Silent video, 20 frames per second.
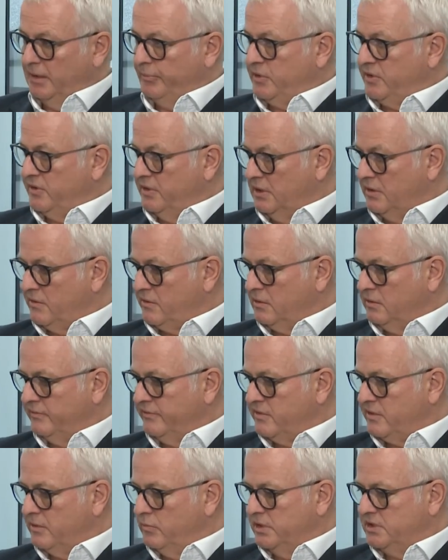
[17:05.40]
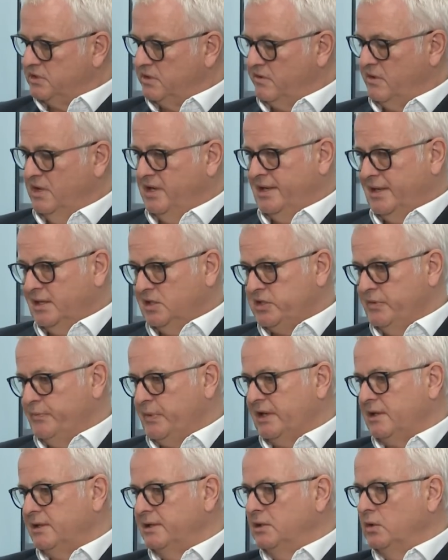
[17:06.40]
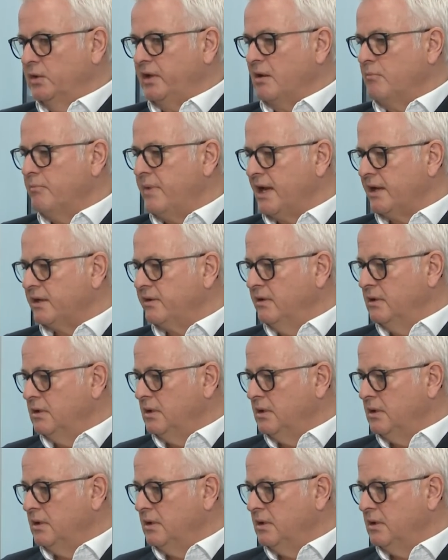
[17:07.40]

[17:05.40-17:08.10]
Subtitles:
up to the insolvency, which is typically looking back